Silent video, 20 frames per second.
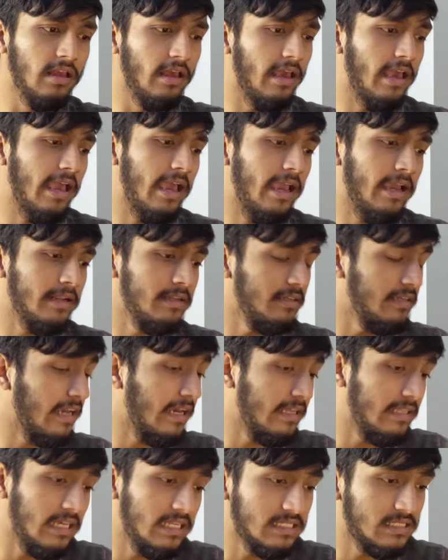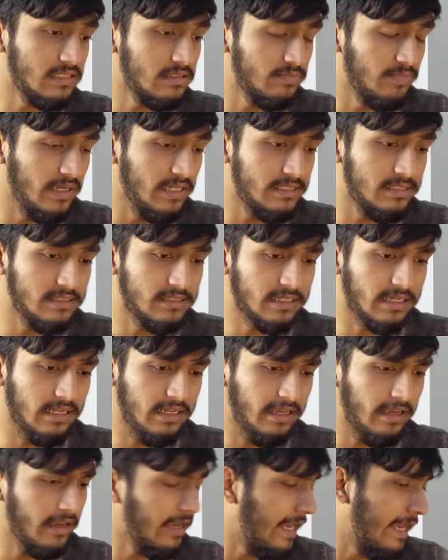And yeah, that's
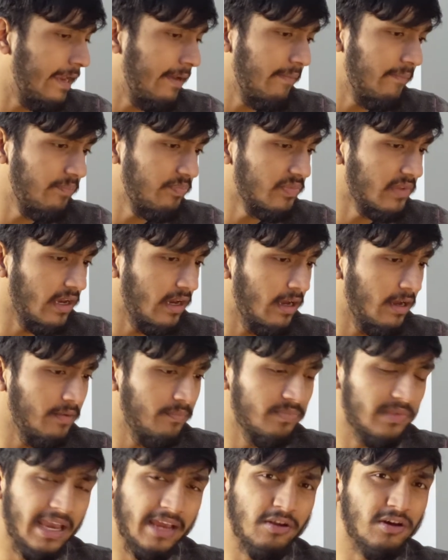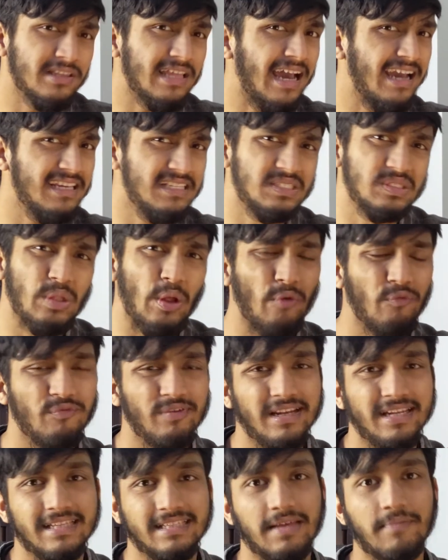basically it. I know that it's not
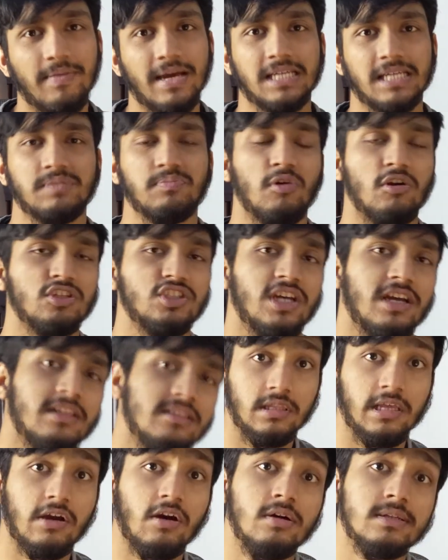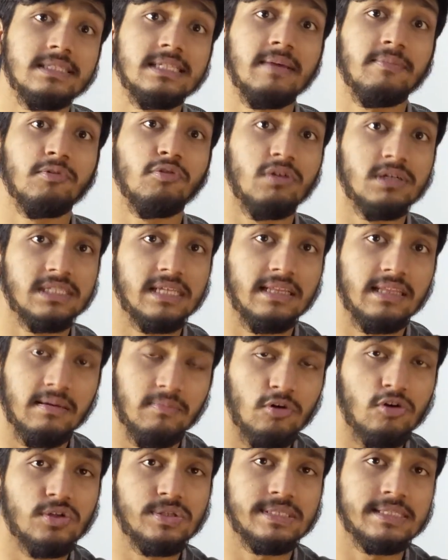really the best project. The concept wasn't the
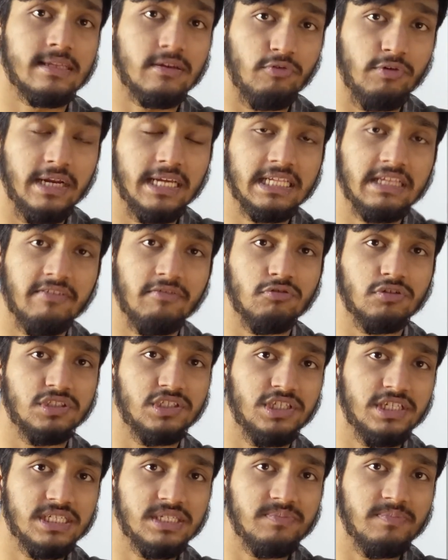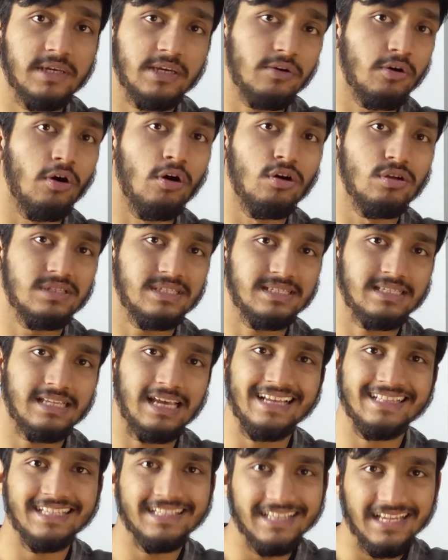most creative, which is because
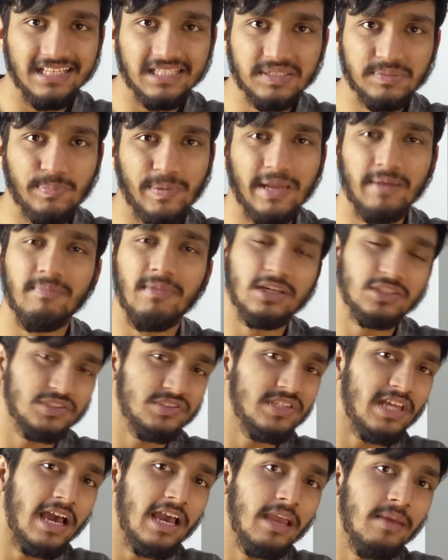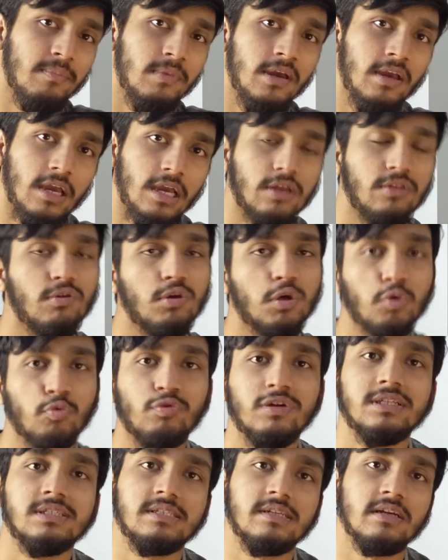I didn't spend much time doing
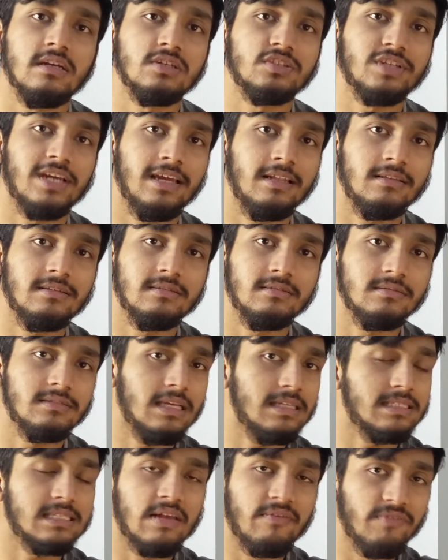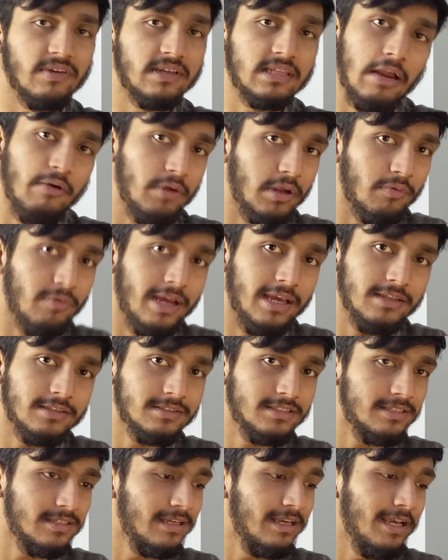research, and that's something that I
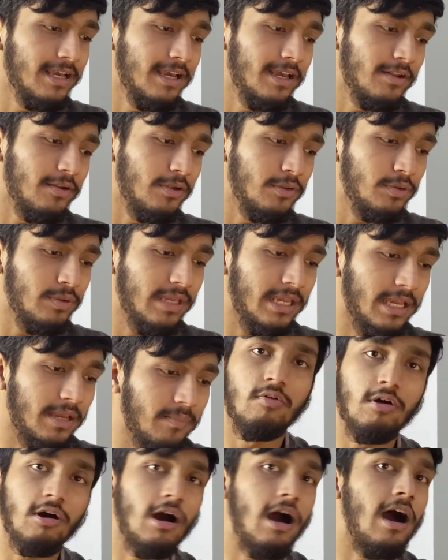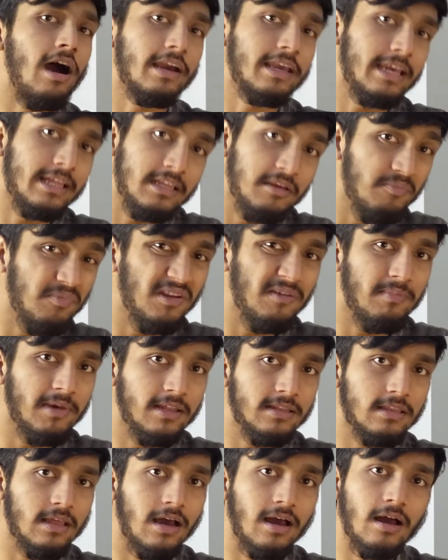regret not doing, or I can
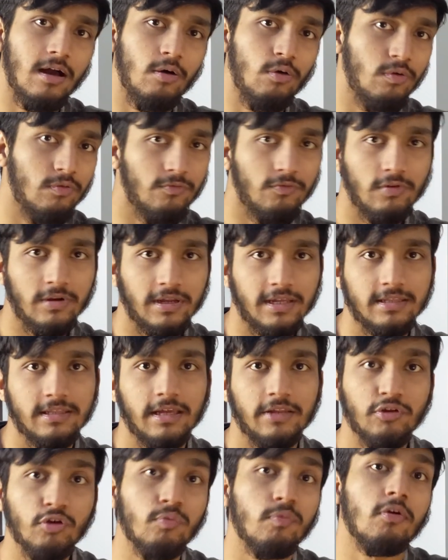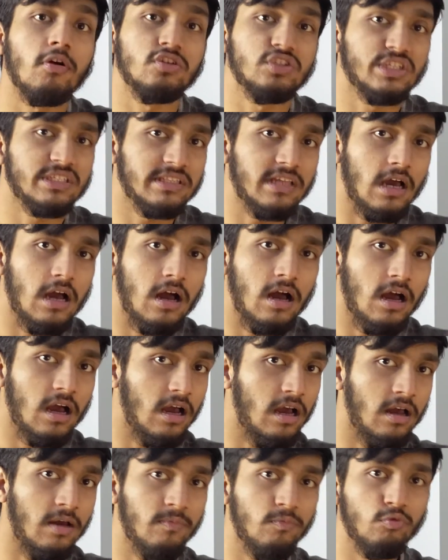implement that hopefully in the new project
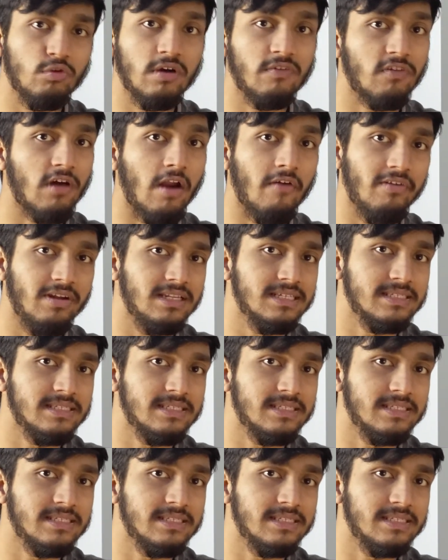that we have currently